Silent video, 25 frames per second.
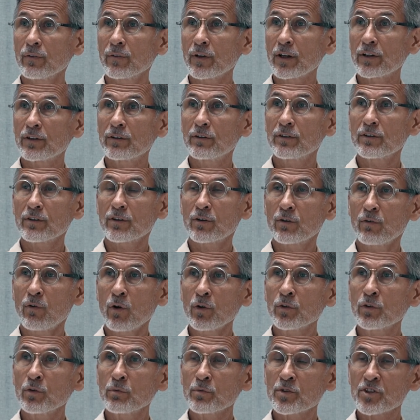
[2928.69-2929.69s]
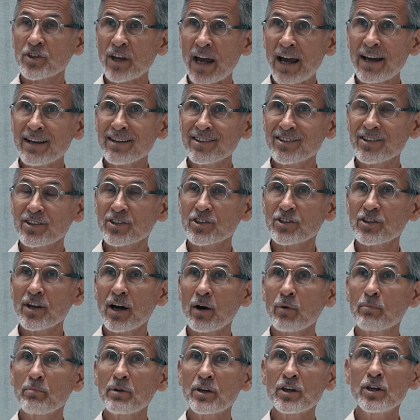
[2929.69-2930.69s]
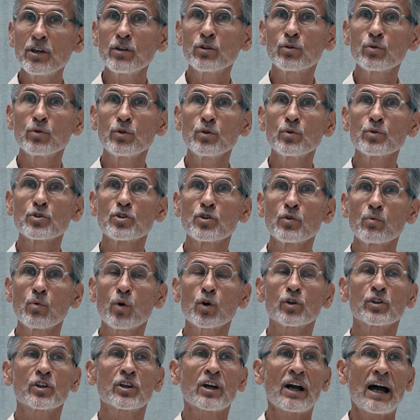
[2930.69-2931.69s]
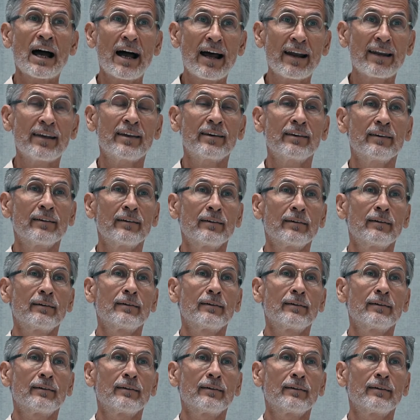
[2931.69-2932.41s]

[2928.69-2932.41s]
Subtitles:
That quantum scientists now begin to use the word Kali,